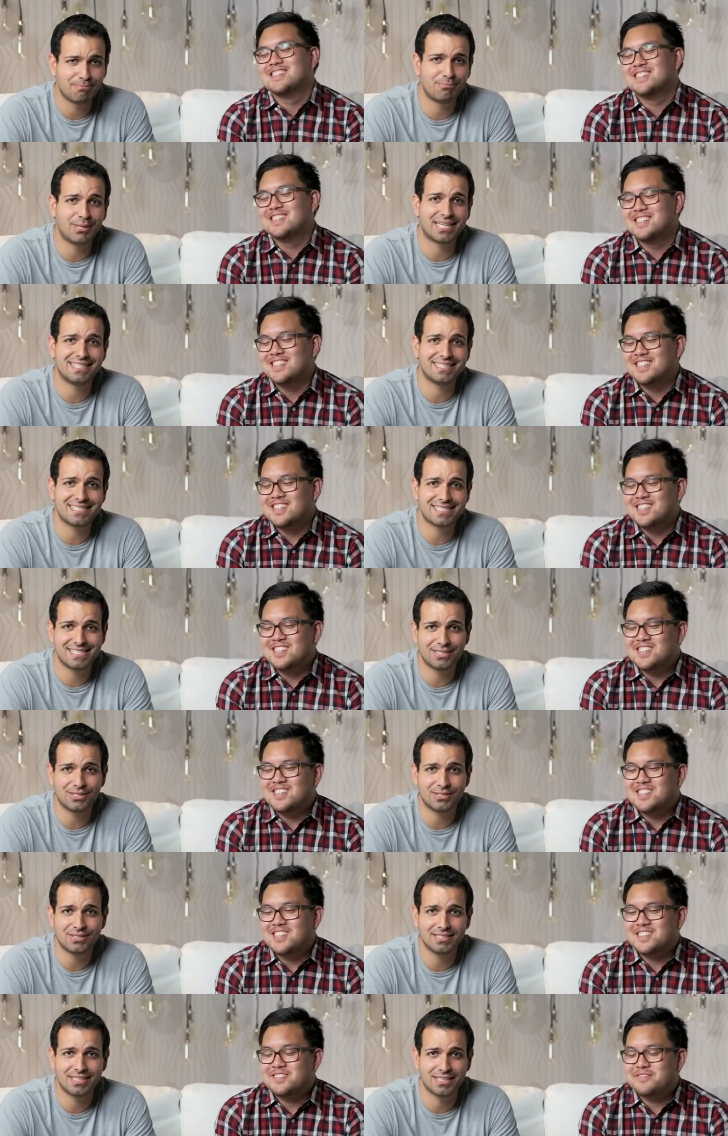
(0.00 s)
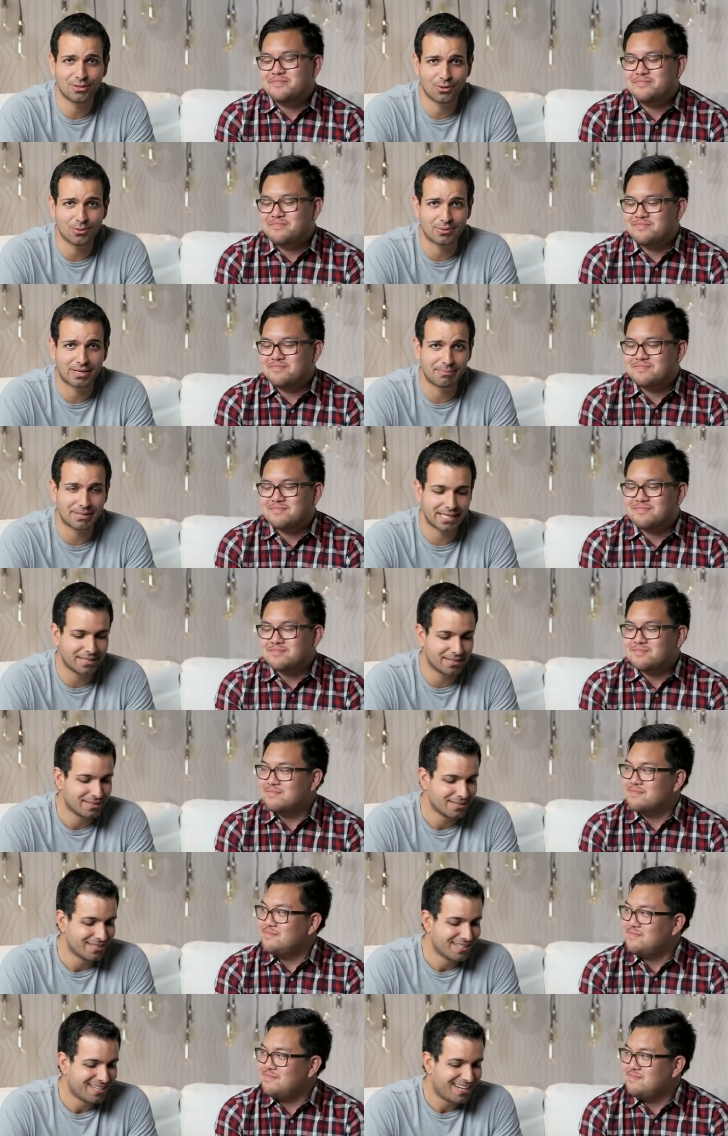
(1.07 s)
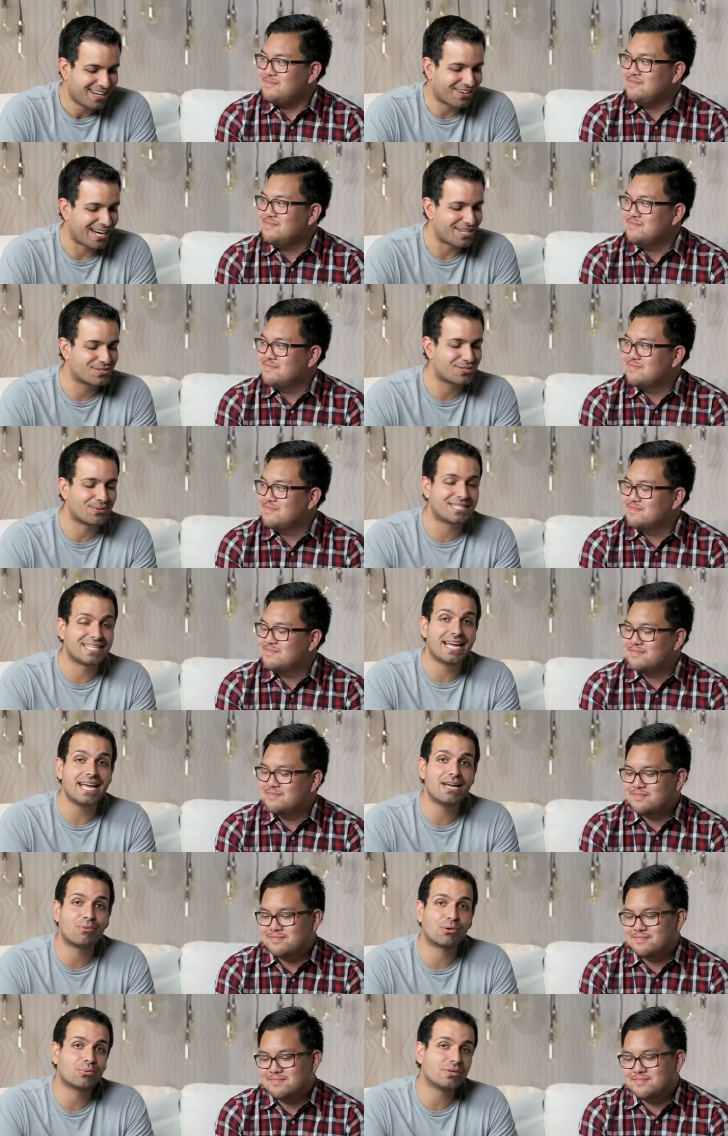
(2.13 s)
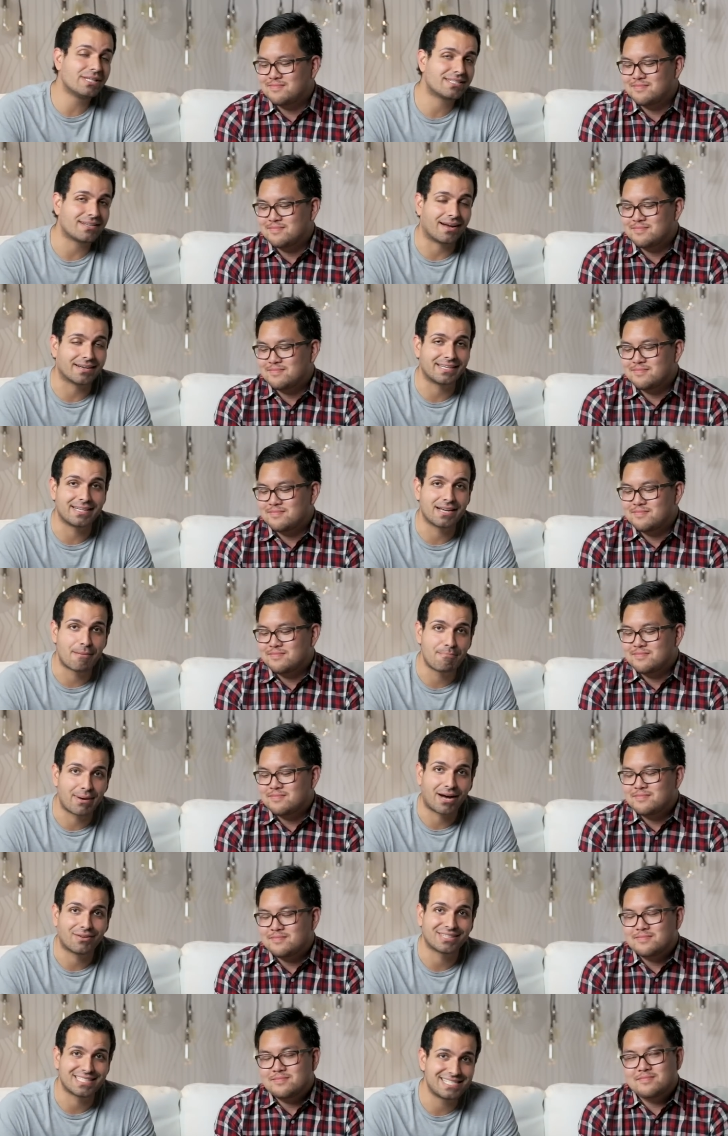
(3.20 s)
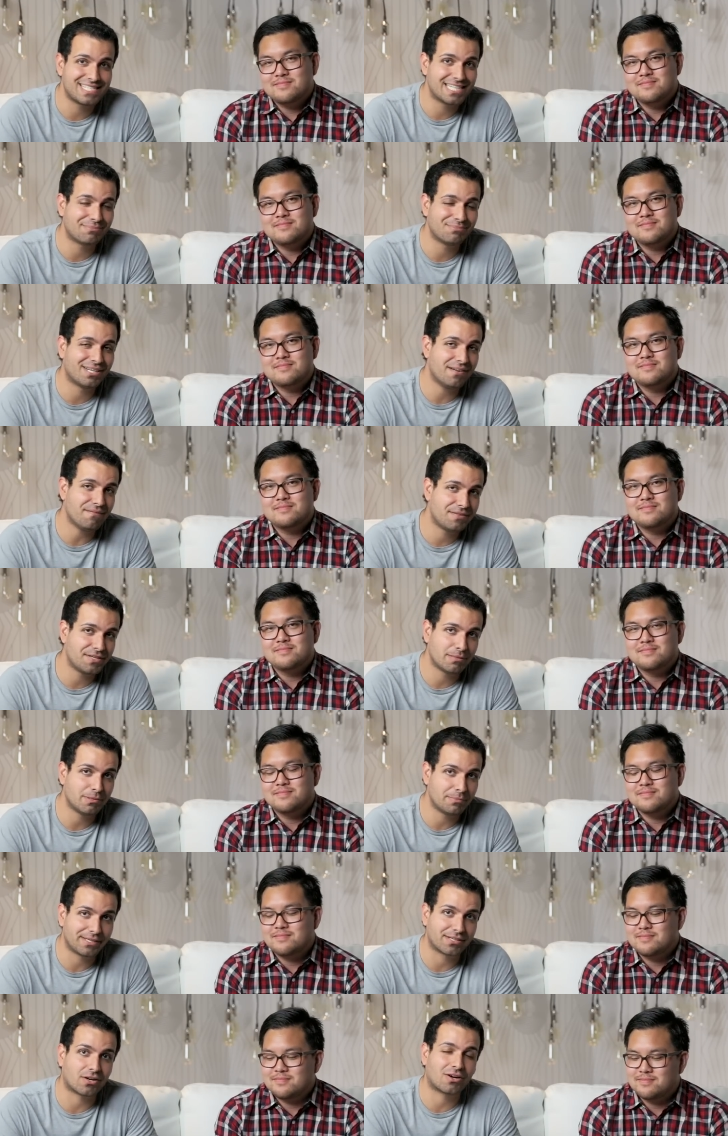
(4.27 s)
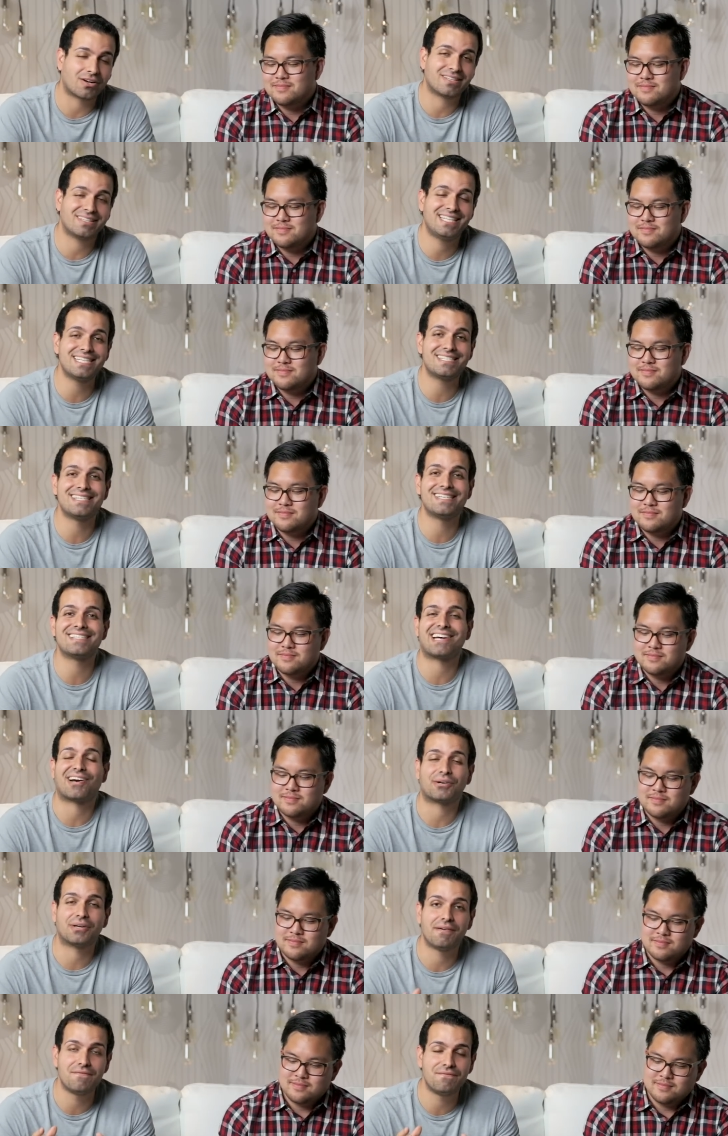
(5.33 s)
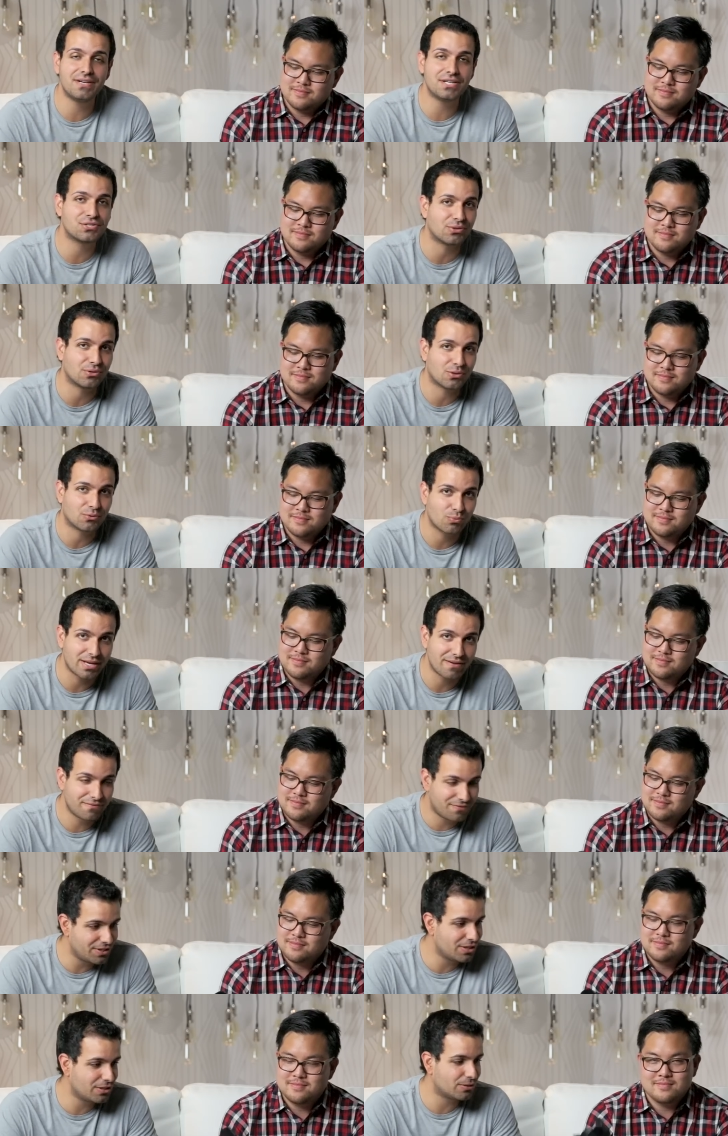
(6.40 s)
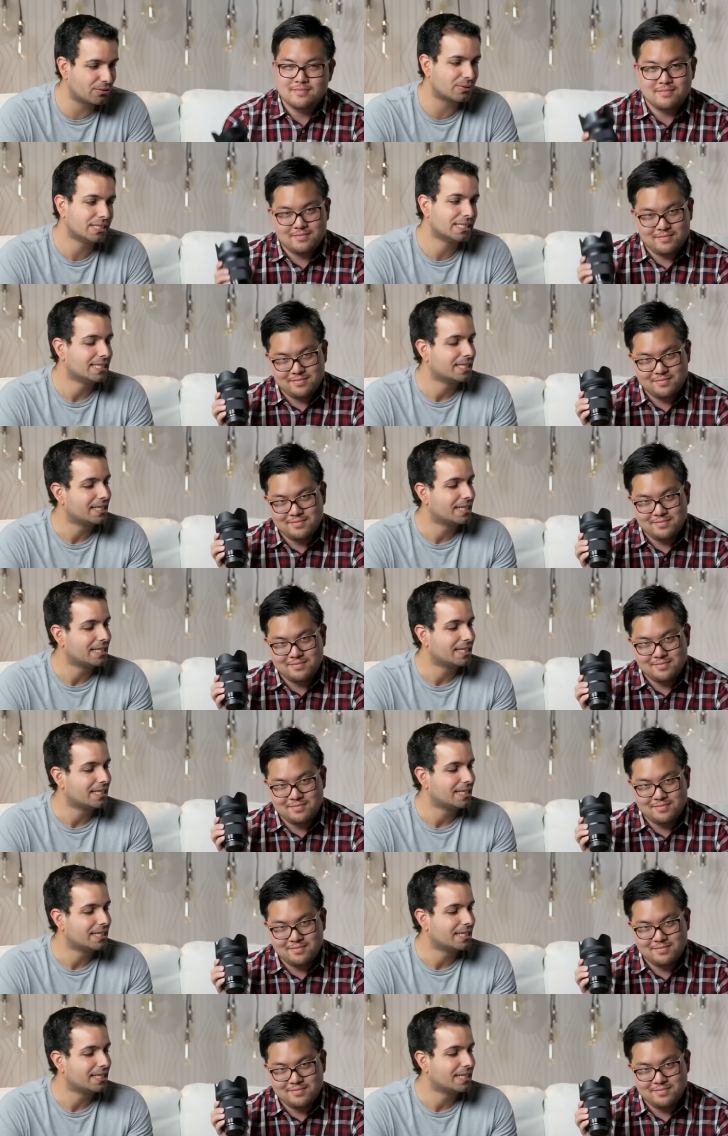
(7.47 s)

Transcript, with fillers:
Speaker 1: But still a cold remedy. All right, so today we're really talking about the Sigma fifty millimeter Art. This is our official review